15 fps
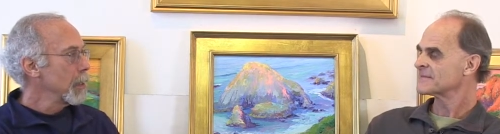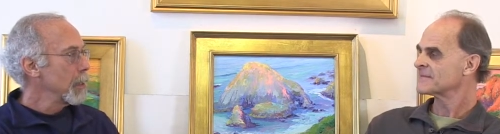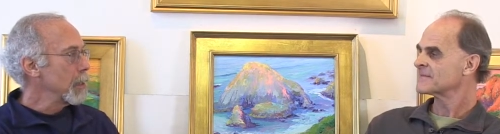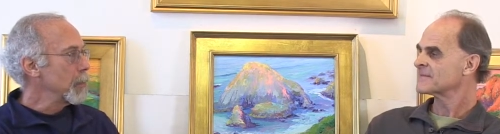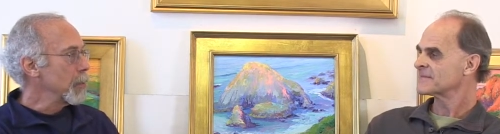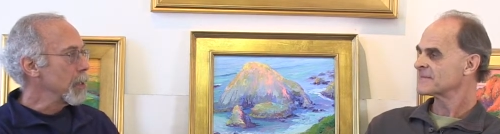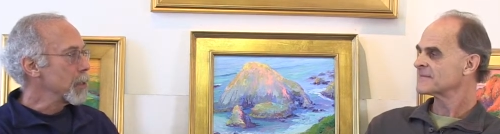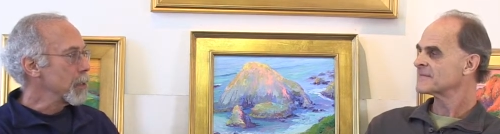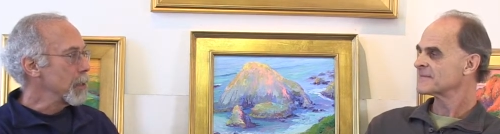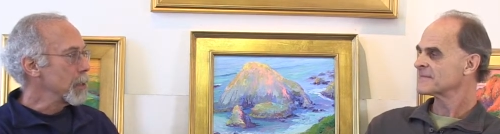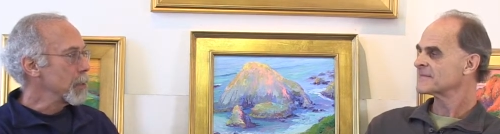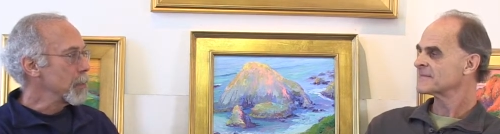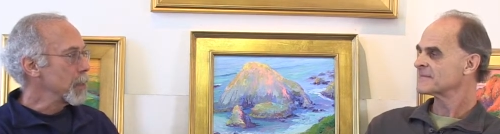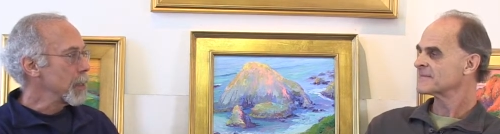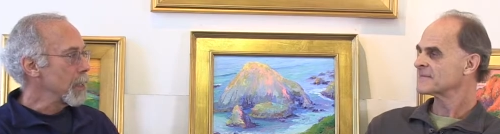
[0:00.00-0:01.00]

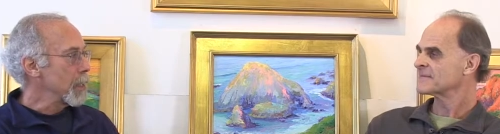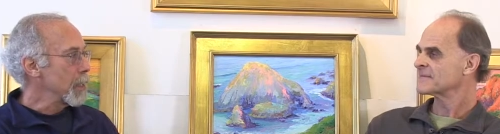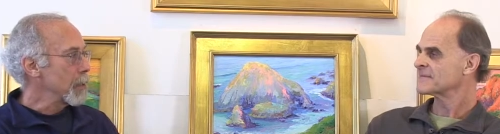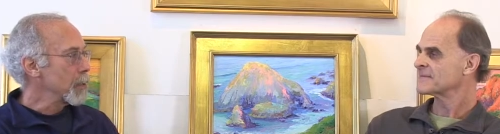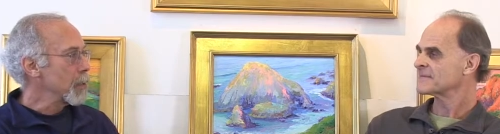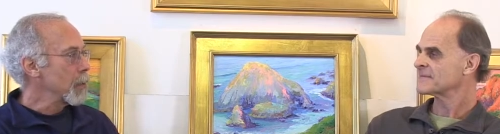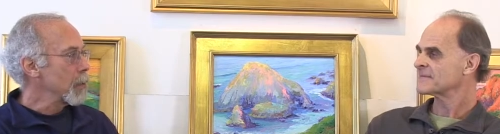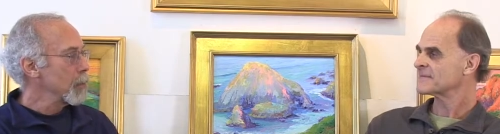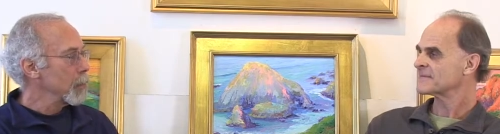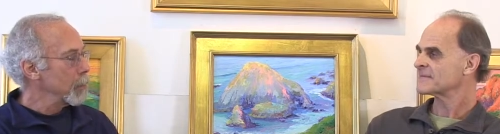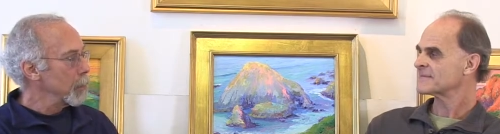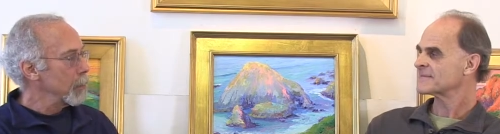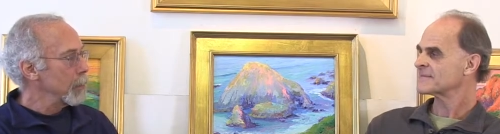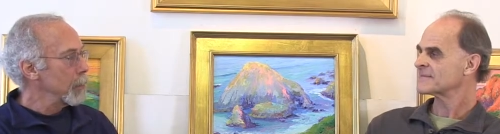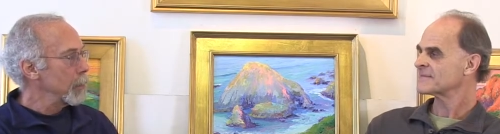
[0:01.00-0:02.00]
Speaker 1: Impressionism style. So
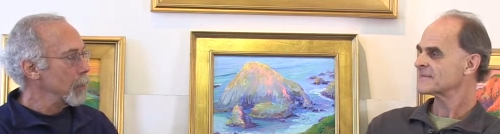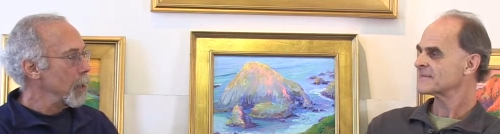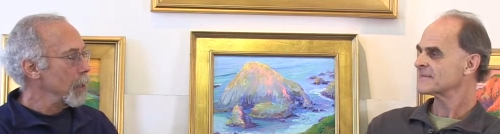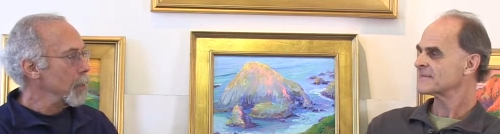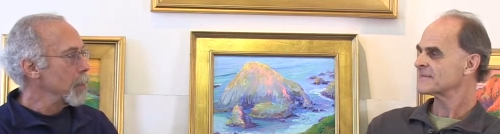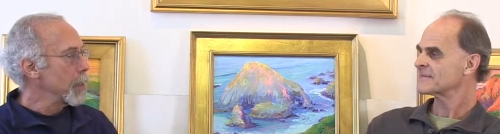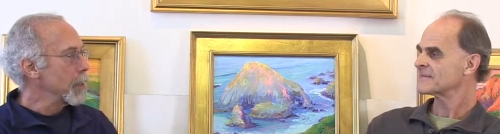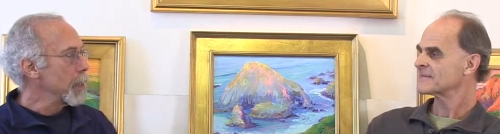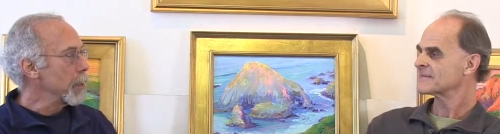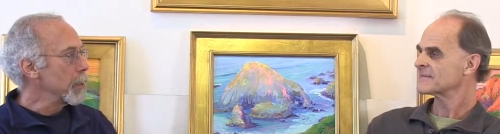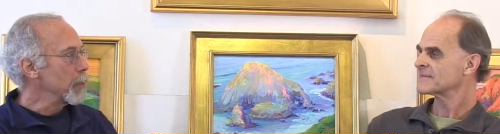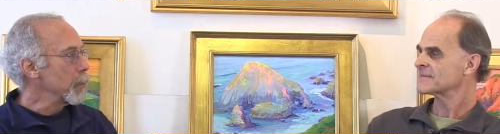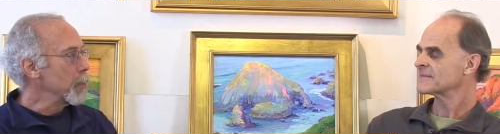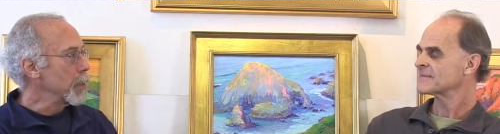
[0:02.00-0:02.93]
mm-hmm. talk about that a little